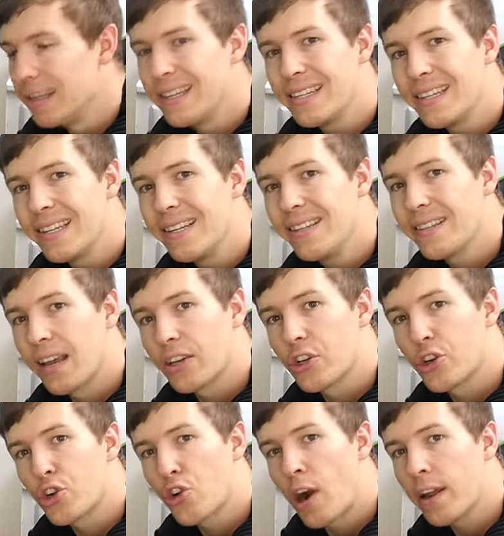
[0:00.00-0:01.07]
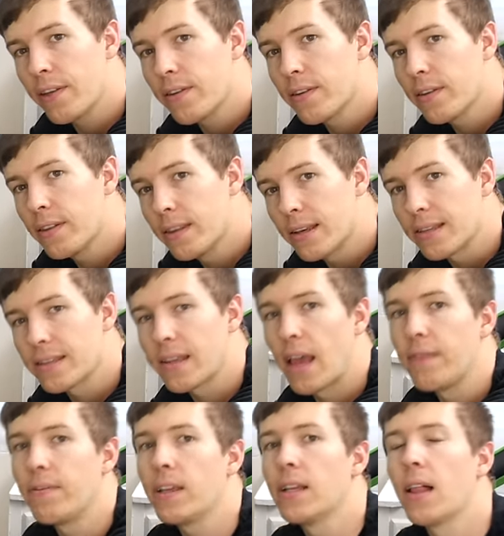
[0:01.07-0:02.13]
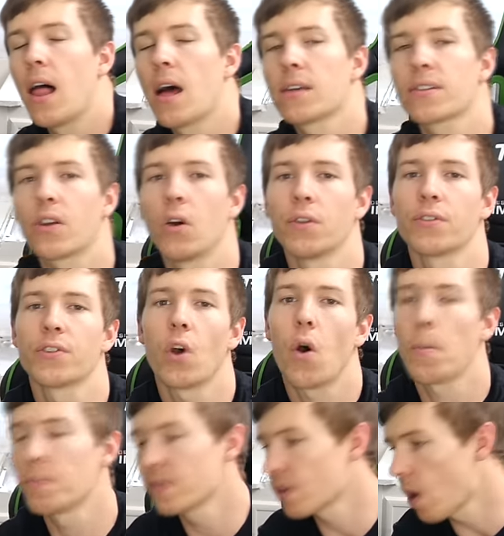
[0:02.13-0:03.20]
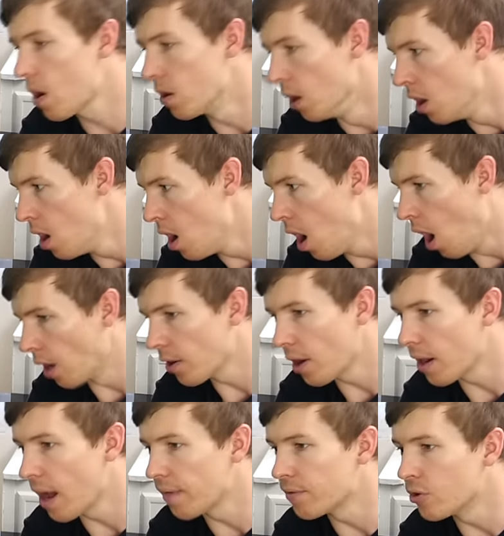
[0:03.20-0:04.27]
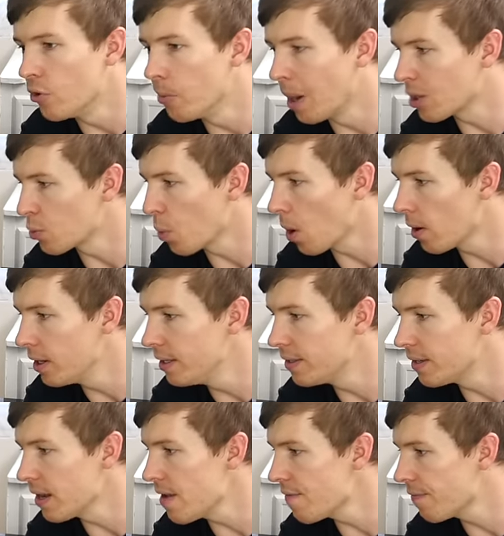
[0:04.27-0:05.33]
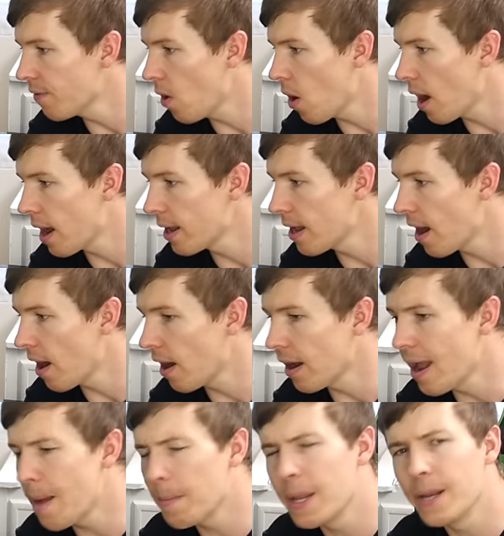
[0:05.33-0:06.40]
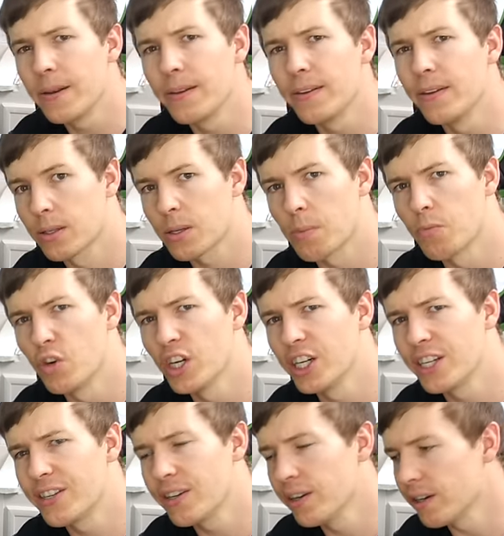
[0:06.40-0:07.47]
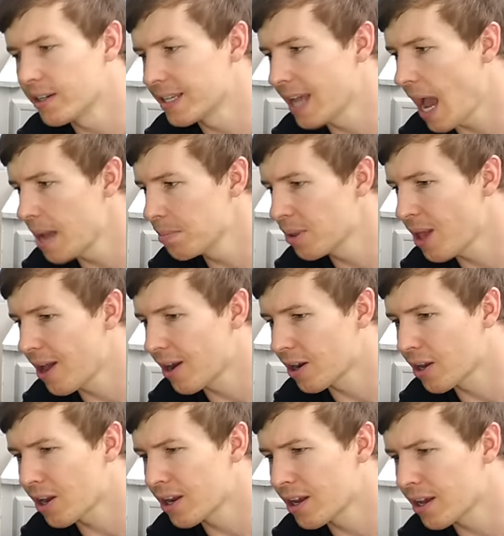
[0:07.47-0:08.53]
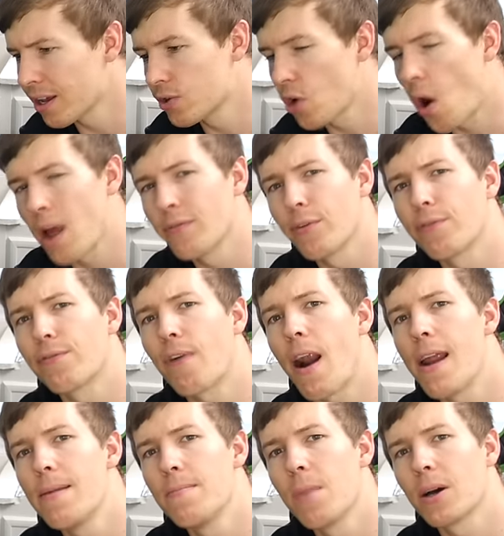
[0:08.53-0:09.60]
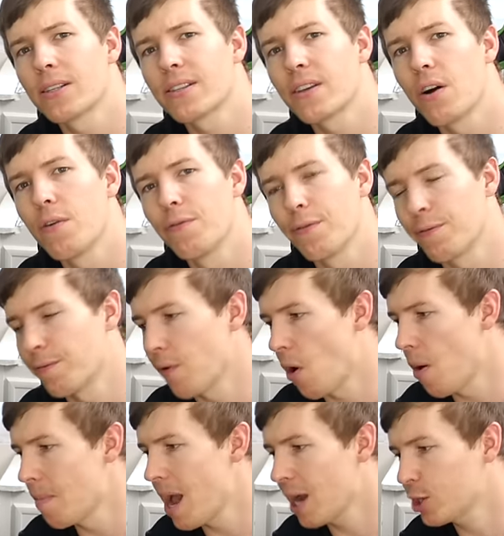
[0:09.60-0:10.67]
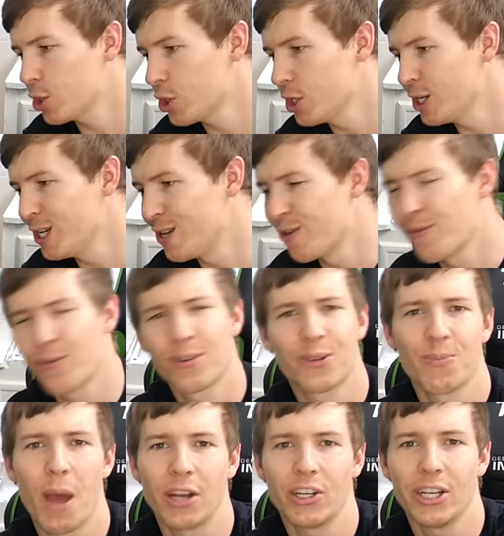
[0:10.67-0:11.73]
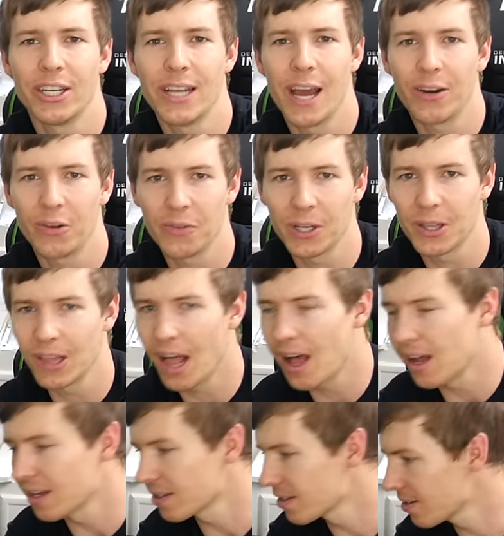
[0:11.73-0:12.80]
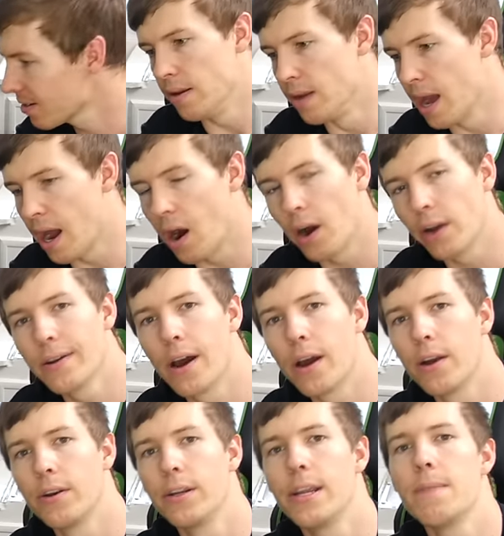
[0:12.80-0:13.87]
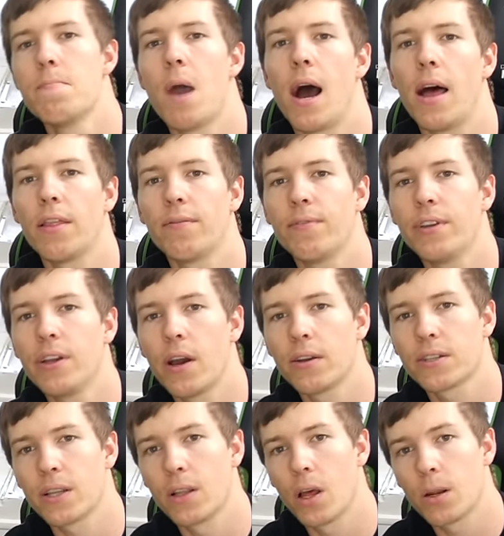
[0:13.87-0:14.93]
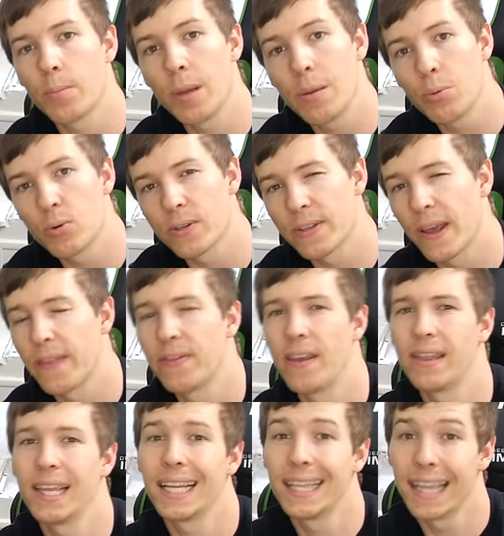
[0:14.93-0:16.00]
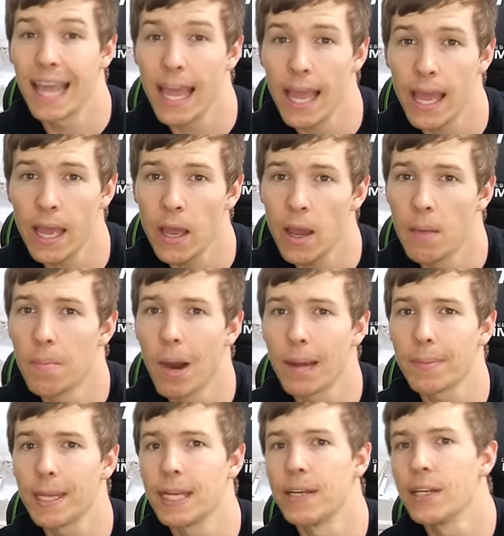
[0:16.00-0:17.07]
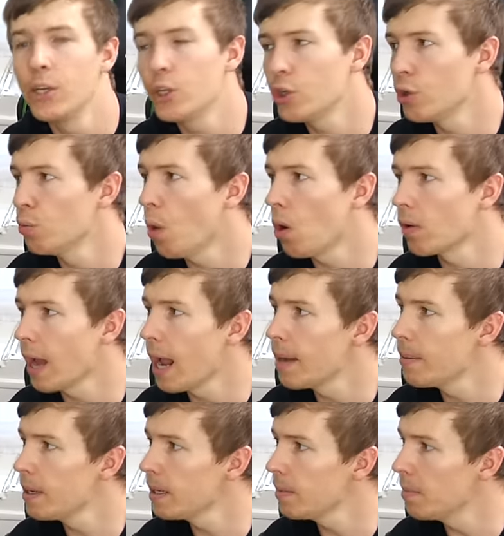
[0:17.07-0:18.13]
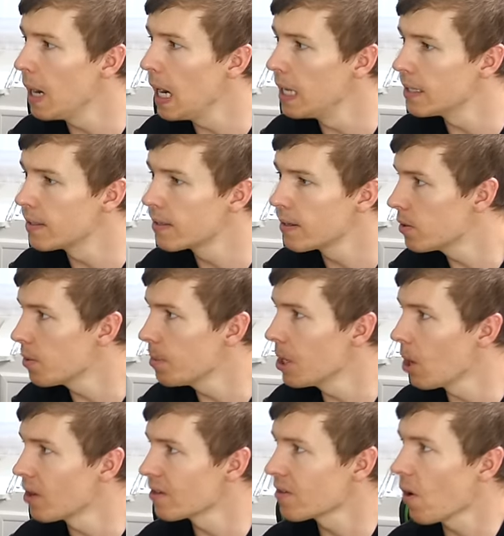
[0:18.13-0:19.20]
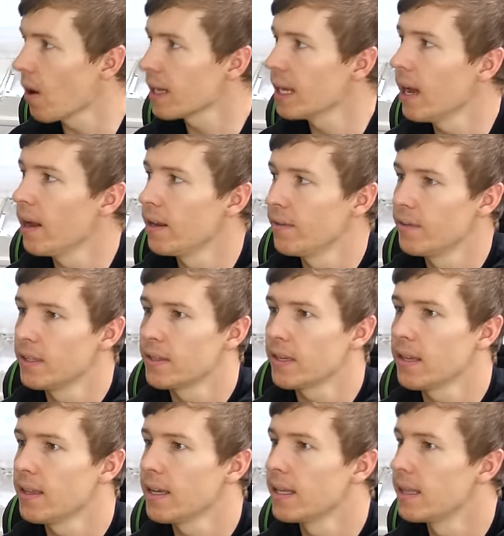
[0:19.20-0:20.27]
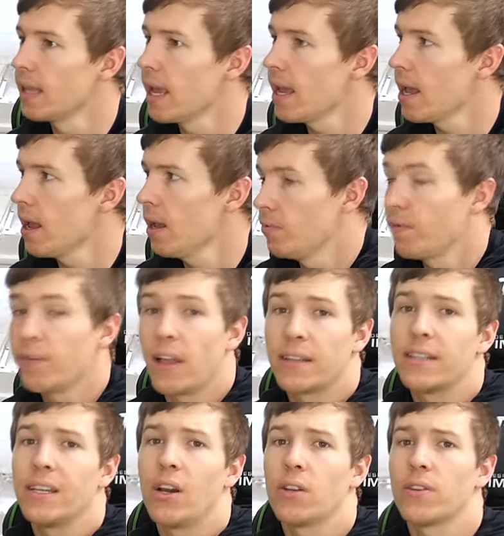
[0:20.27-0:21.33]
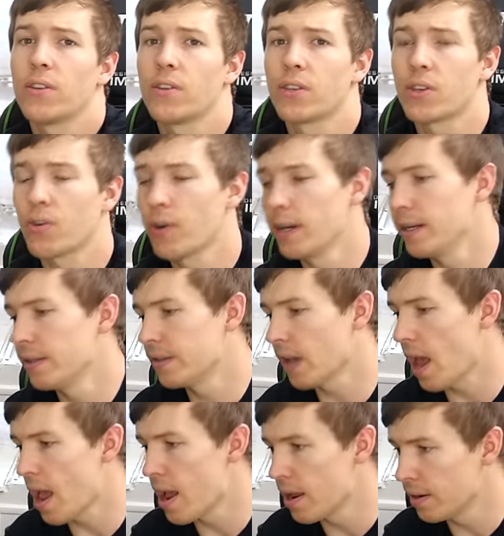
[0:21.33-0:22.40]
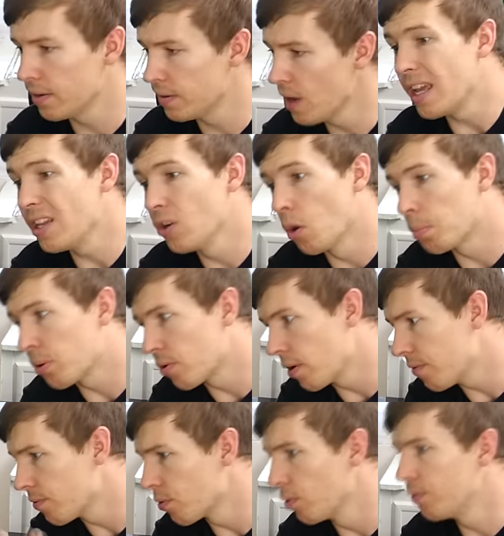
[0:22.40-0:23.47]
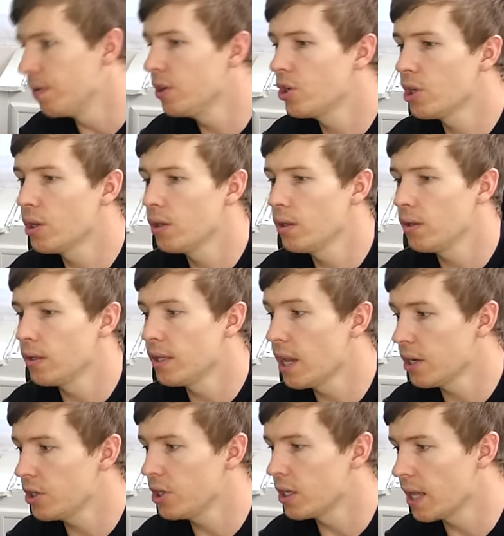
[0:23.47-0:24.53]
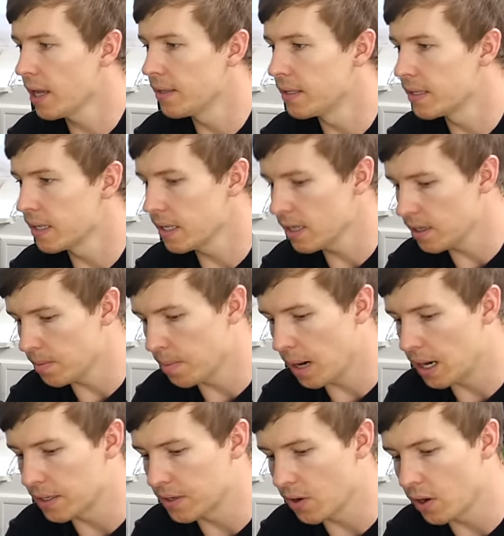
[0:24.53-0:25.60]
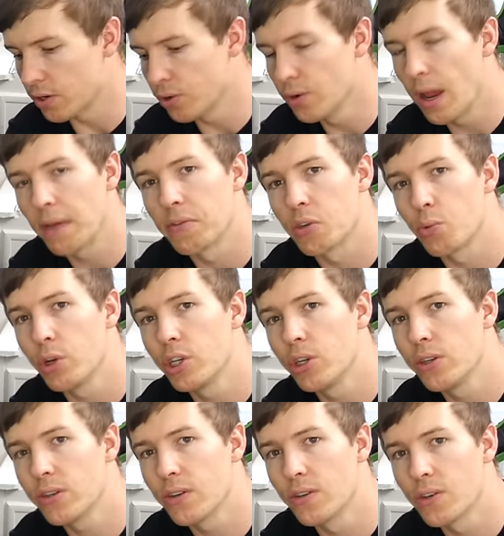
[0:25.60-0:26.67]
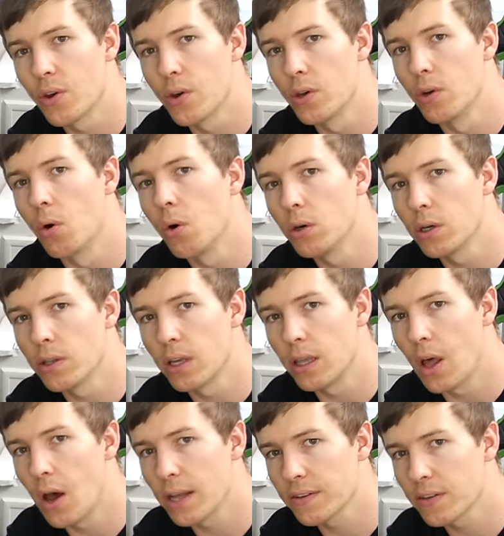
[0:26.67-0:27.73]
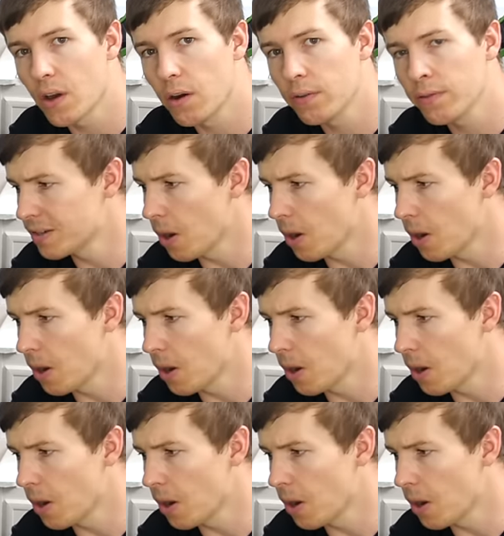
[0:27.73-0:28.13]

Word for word: This is a strengthened safety glass on top so I don't have too much worries. If I uh, am in some really serious gameplay, I gotta try and refrain myself from actually smashing down on the glass. Now, I know in my other videos, a lot of people said that the glare might be an issue while gaming, but to be honest, I can't even see the glare reflecting onto the screens. And in your peripheral vision, yes, you can see it, but I do have switches to turn all of the lights off.